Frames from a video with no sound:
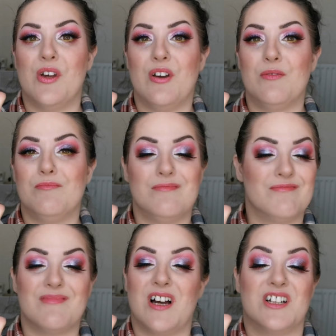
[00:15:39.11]
that
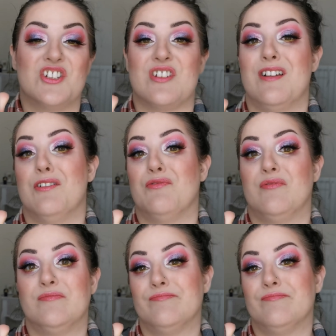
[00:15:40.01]
I just love.